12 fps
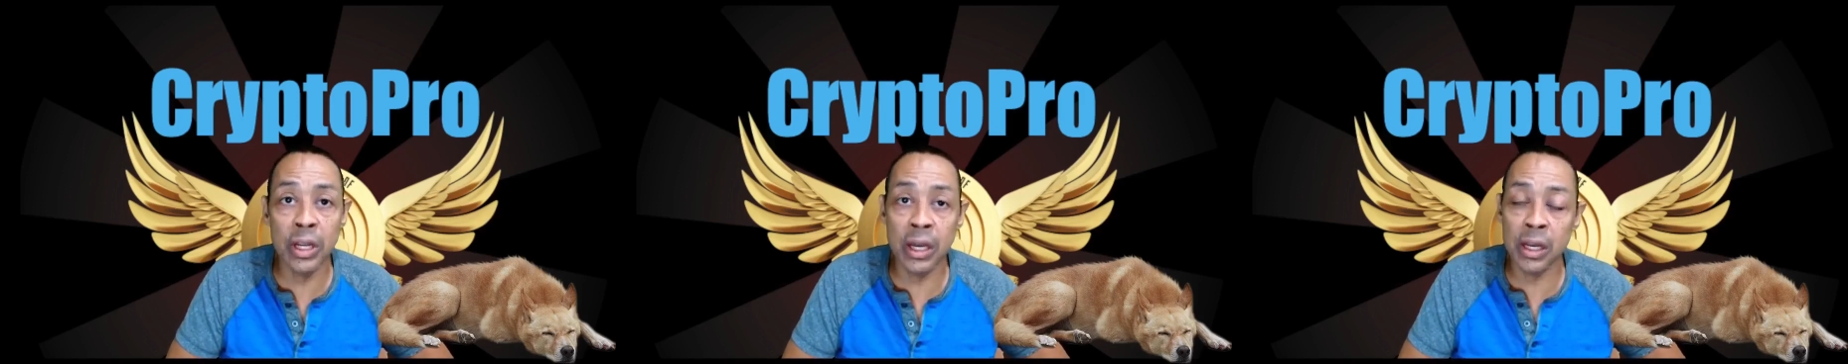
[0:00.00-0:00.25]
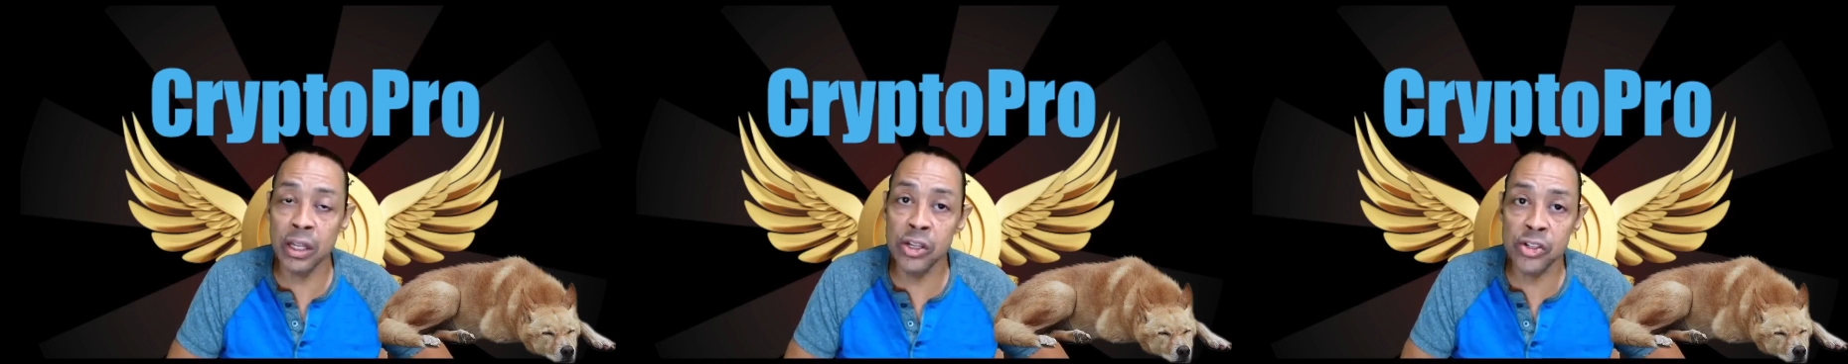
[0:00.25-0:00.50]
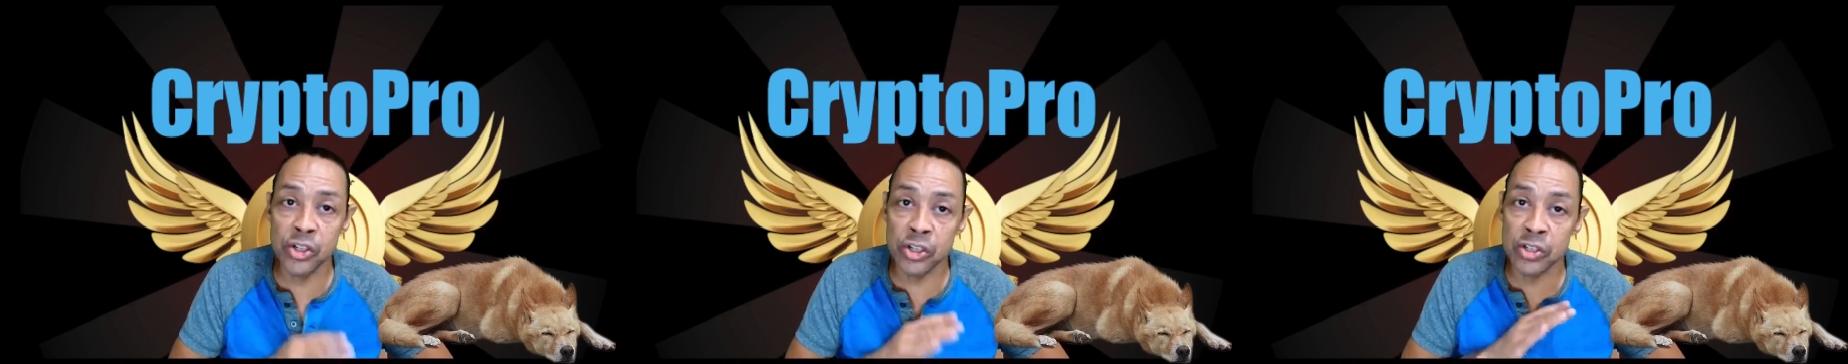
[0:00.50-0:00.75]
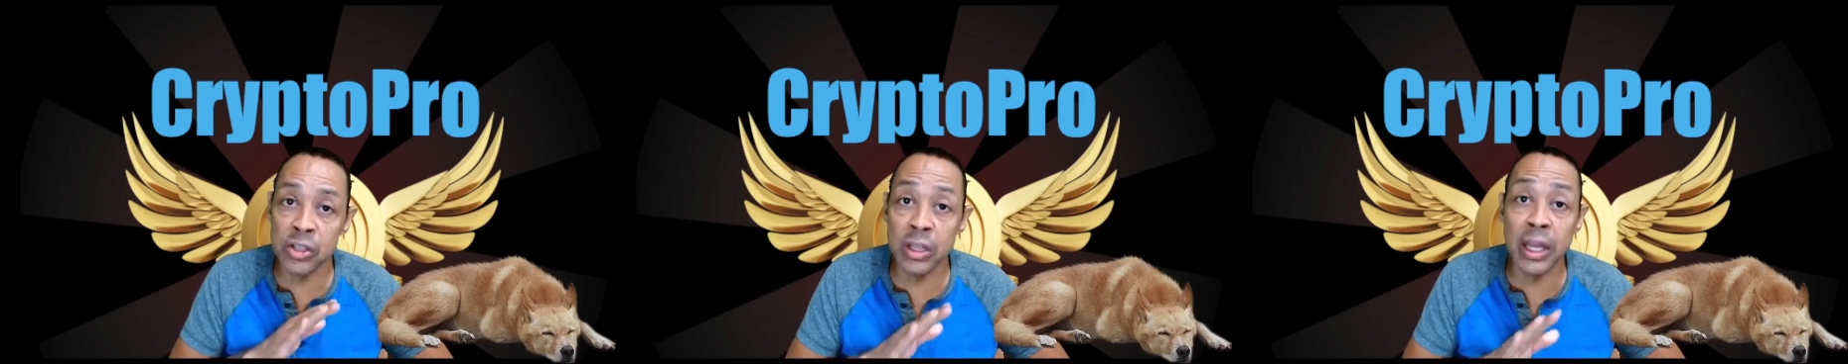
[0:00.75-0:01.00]
and he's
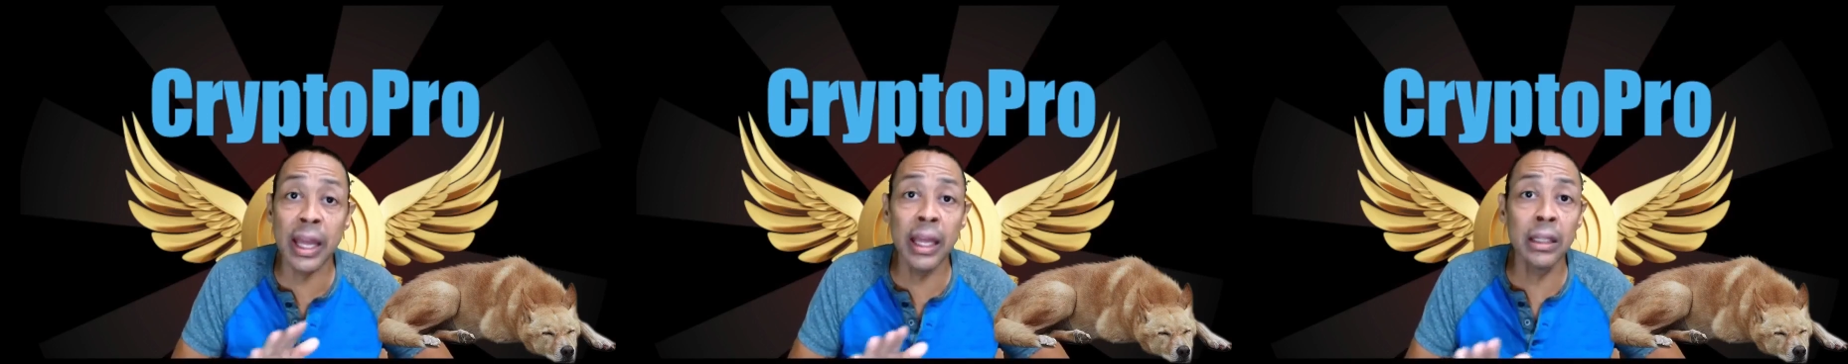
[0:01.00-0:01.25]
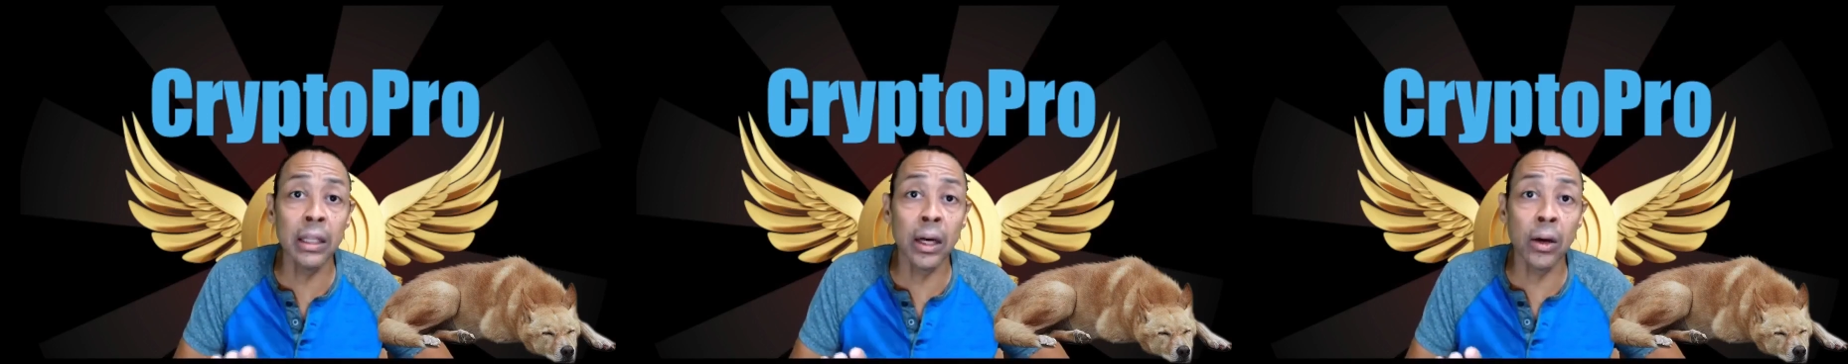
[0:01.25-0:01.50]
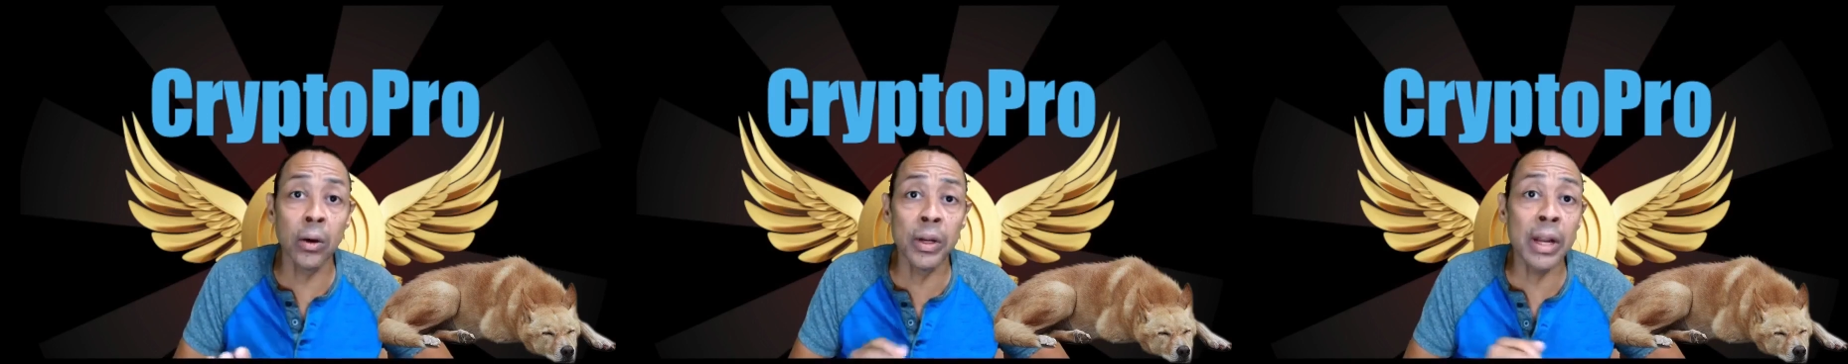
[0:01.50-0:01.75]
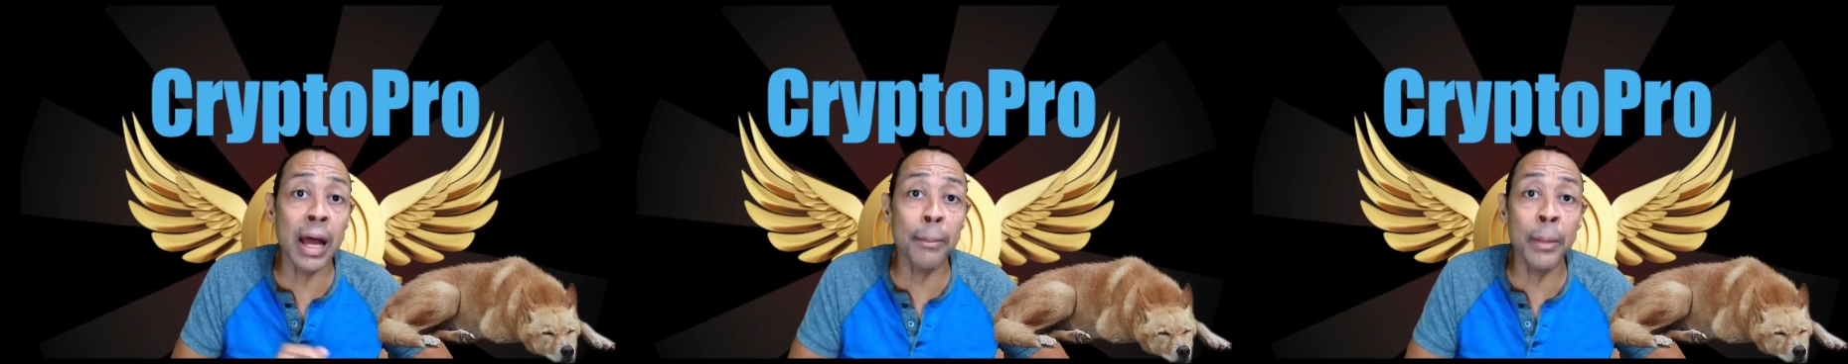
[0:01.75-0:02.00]
just laying low and
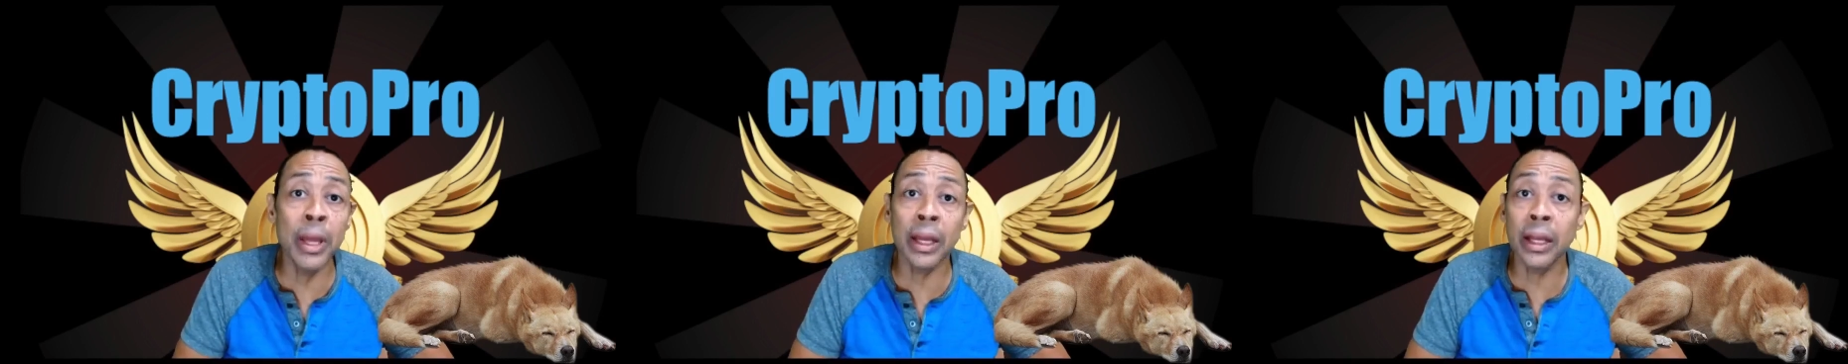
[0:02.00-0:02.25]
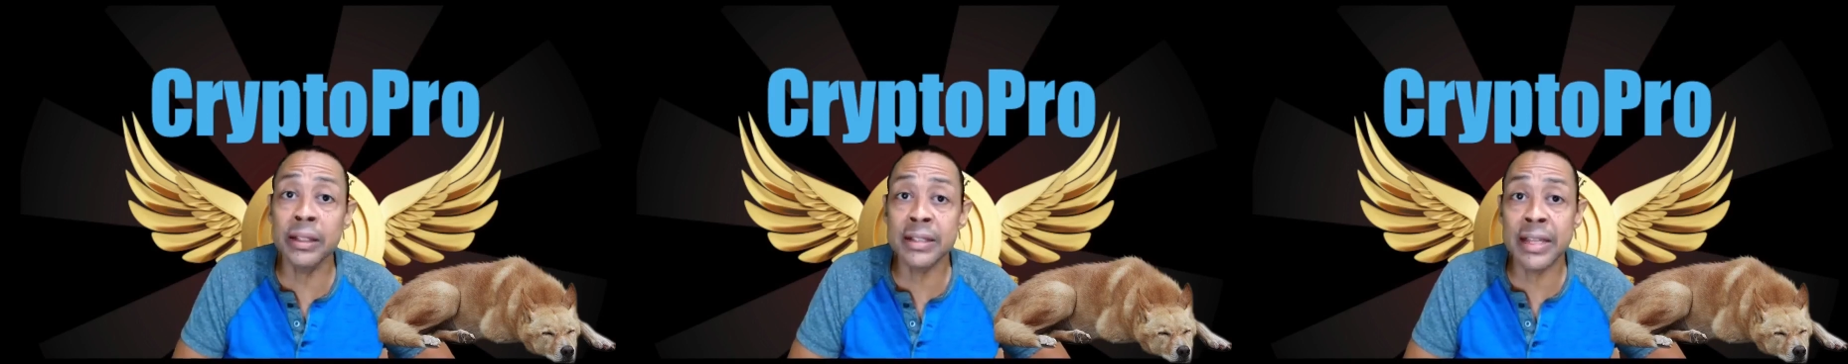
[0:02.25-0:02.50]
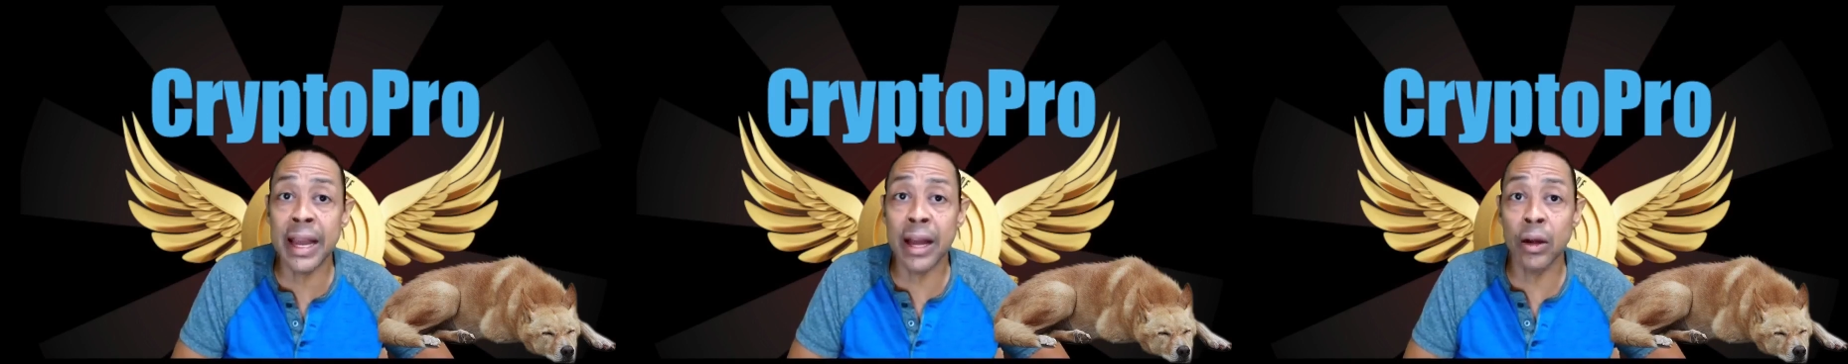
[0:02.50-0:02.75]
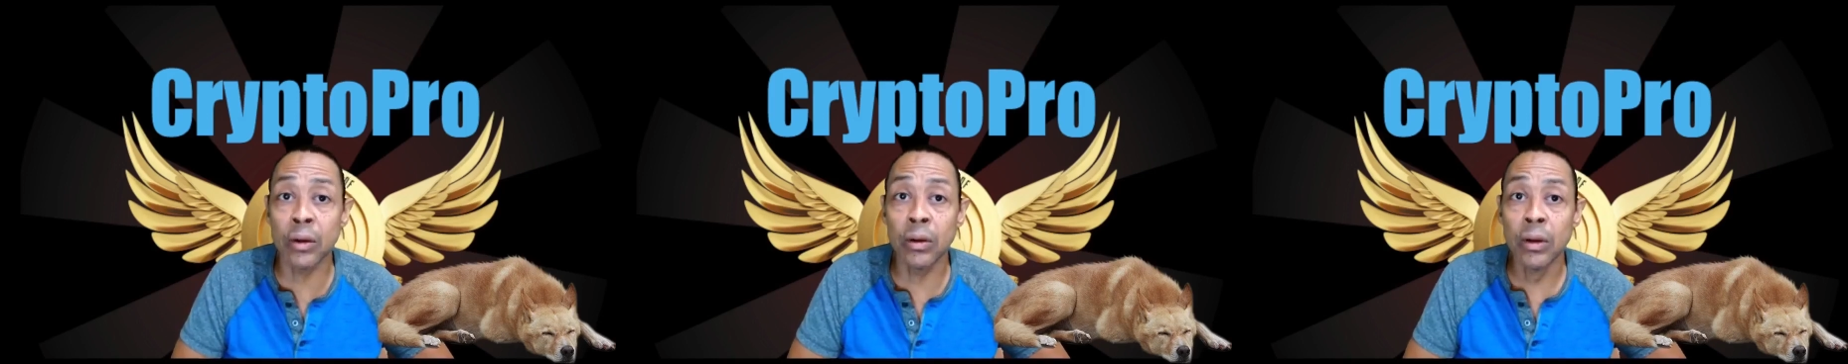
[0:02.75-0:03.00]
not making a
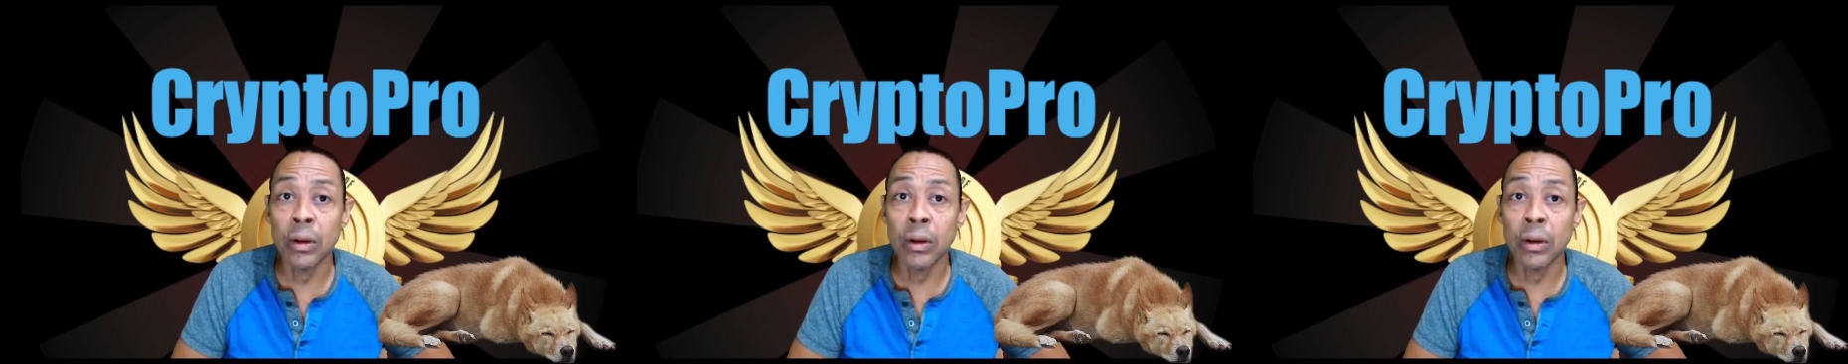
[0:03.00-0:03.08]
sound